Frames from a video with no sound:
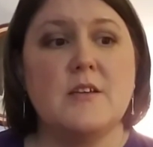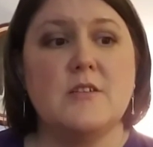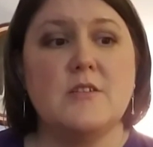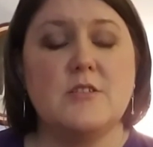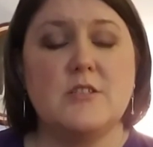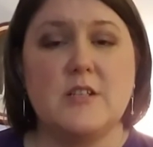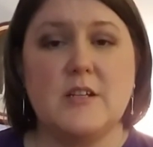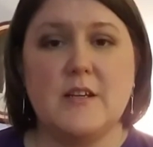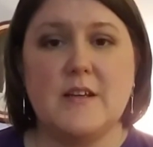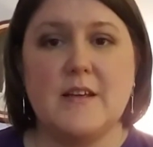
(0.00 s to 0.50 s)

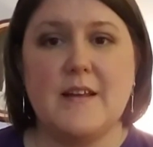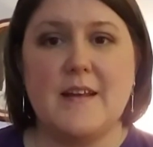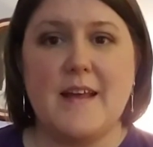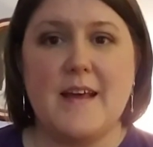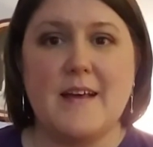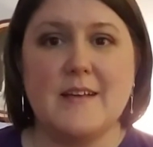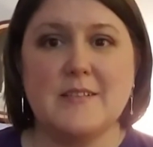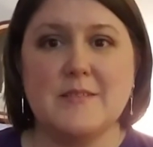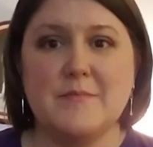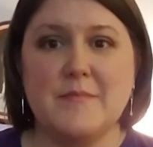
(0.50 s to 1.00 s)
she had
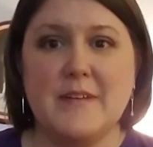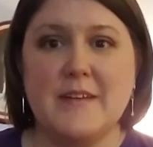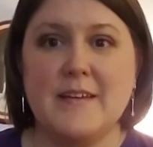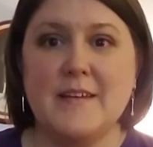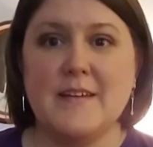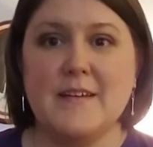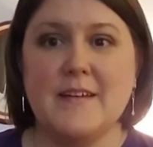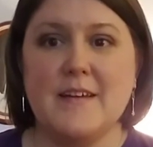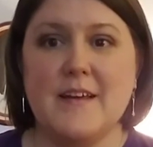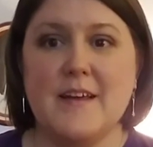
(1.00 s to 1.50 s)
asked
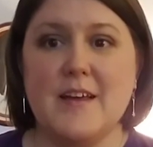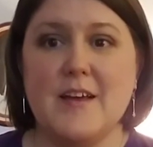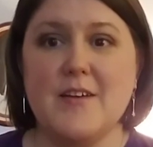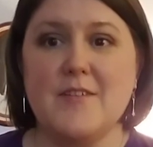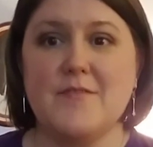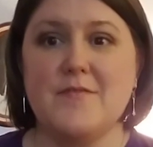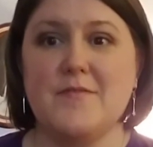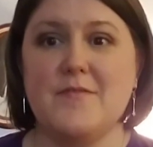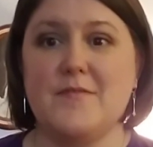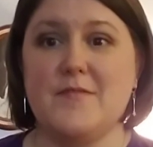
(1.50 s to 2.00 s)
me
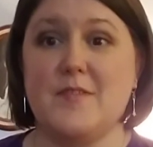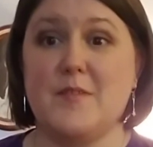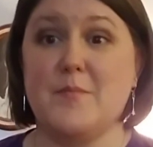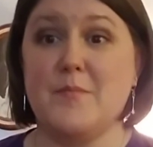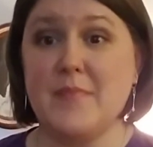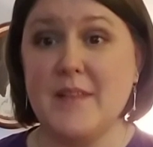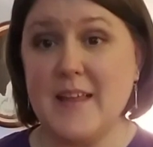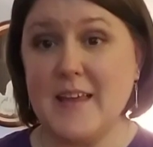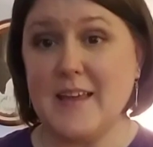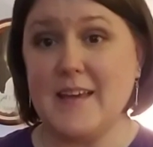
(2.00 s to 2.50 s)
if the
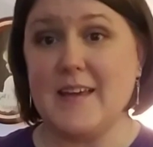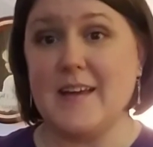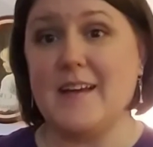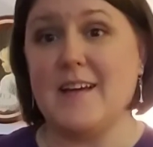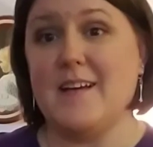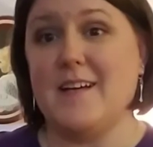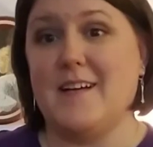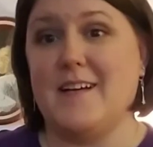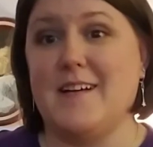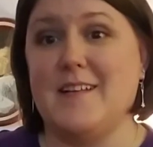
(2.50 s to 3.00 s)

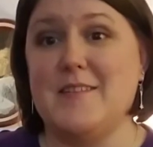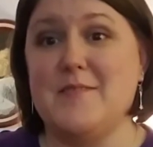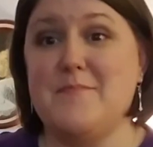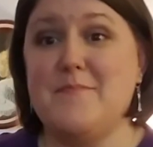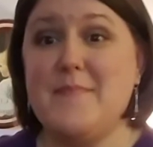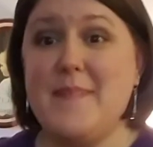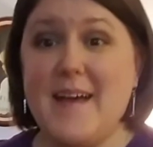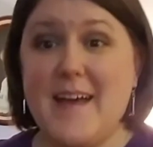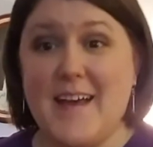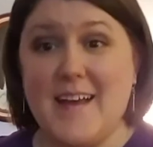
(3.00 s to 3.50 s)
blanket on the
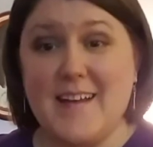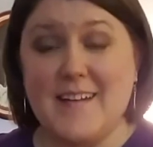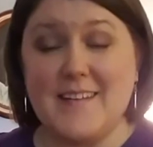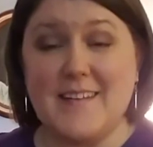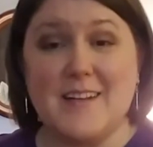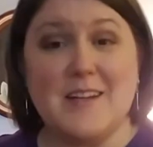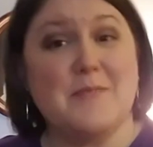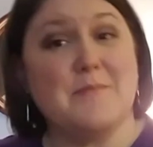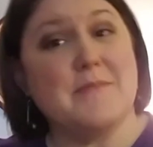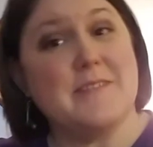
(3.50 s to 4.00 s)
bed
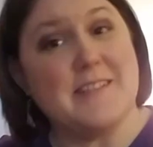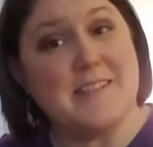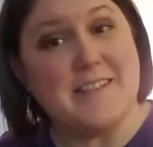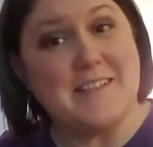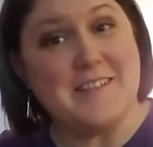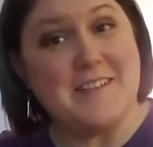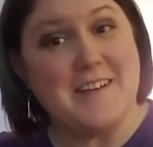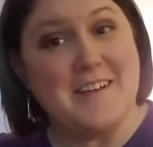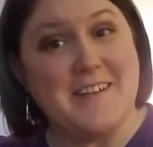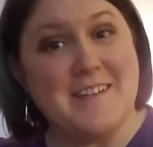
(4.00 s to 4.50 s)
that I'm
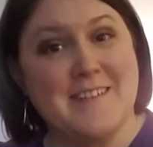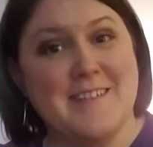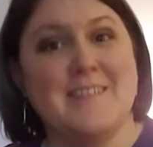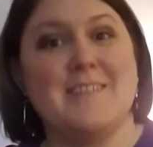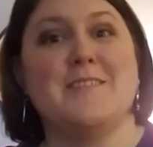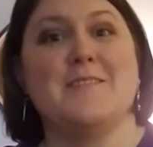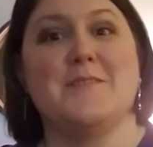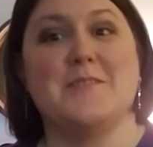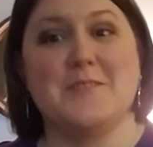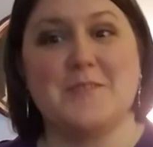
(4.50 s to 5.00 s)
sitting on
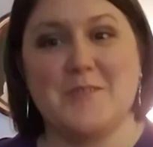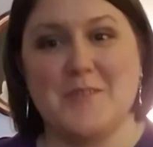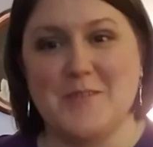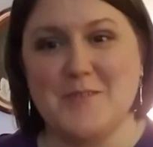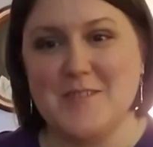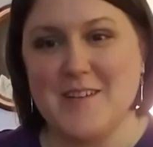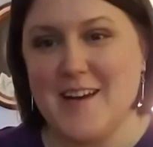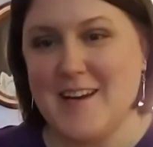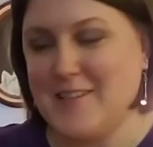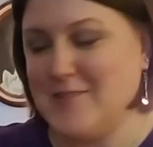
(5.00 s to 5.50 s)
was
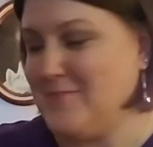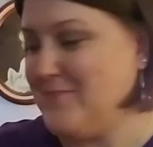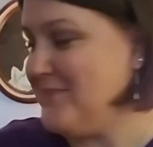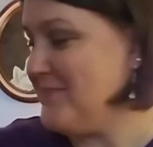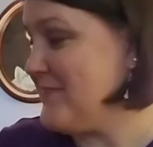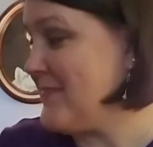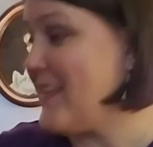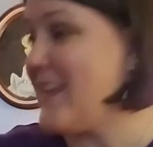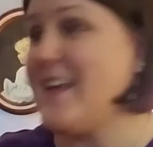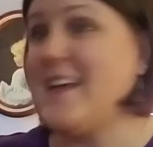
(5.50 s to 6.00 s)
crocheted.
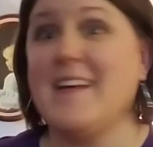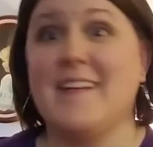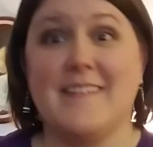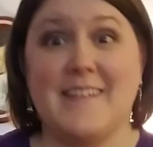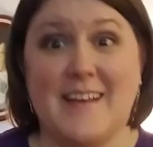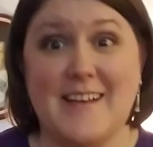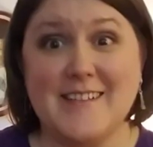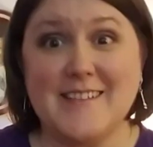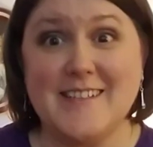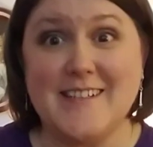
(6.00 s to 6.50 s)
And
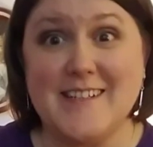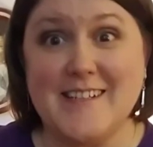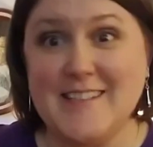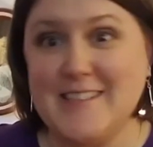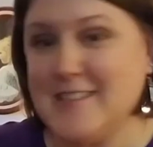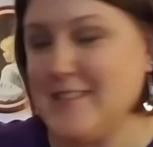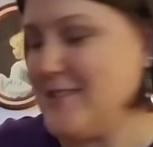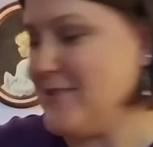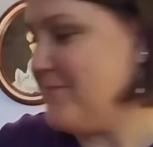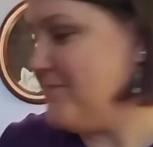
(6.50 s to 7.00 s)
yes, it
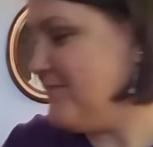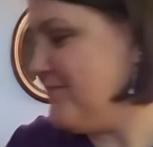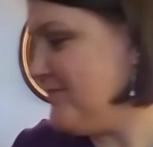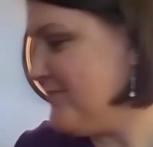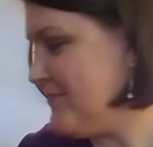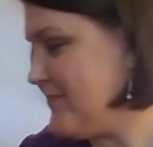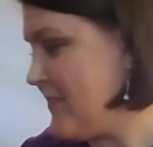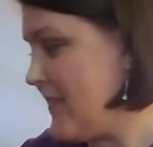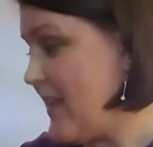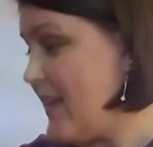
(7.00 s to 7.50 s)
is.
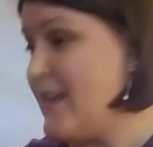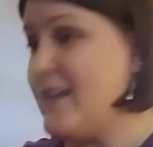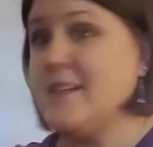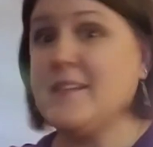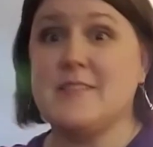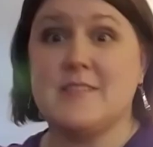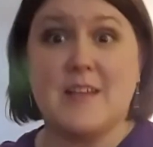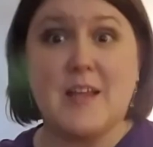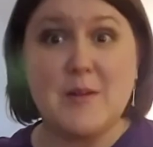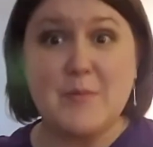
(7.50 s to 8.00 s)

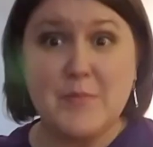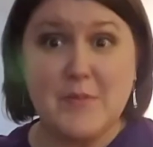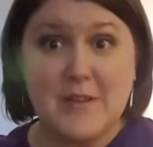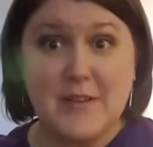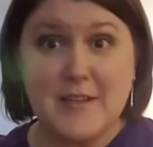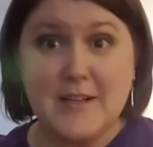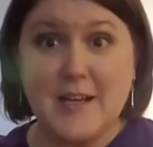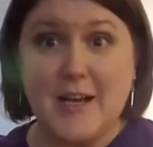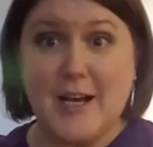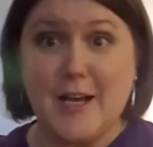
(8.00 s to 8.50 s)
Shall I pull
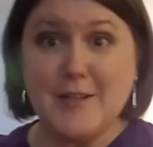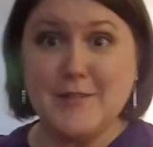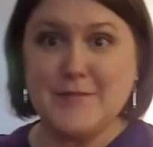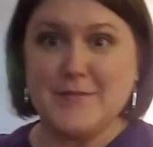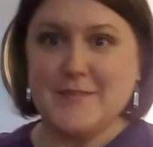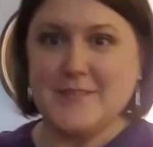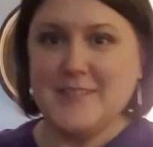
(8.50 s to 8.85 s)
it off?